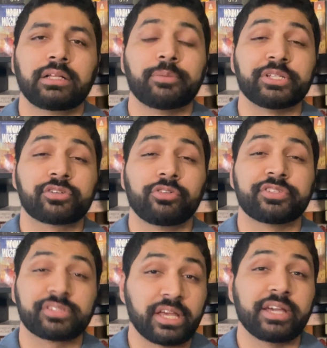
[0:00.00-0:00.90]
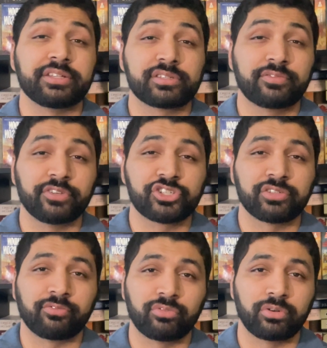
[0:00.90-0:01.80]
I mean, it's called science fiction
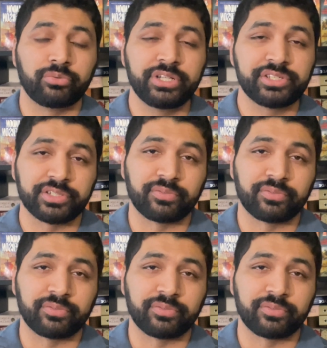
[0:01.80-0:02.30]
for a reason,